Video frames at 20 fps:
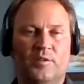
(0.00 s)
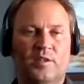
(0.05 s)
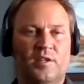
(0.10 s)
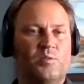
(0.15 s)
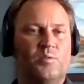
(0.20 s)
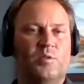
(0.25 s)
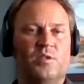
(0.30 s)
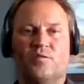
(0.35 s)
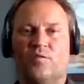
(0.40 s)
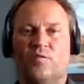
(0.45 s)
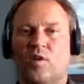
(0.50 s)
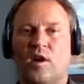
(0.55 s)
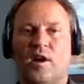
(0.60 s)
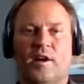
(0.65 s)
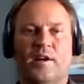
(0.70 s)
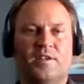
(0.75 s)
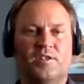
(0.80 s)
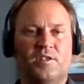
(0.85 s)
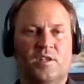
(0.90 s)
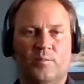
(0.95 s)
this one's
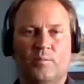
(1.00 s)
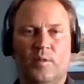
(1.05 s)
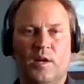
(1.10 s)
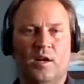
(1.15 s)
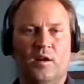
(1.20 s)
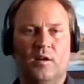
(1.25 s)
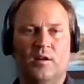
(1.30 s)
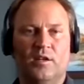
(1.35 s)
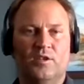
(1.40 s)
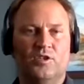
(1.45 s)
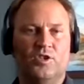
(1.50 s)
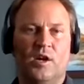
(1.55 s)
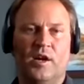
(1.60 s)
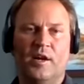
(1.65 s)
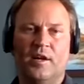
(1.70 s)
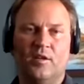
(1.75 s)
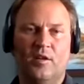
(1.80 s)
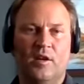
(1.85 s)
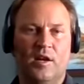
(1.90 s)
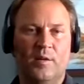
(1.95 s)
variety is better in a dry
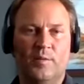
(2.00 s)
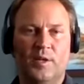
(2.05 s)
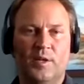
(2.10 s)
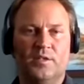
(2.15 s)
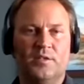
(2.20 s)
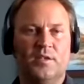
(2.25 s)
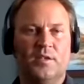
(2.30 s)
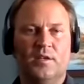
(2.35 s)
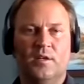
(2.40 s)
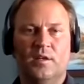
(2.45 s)
climate.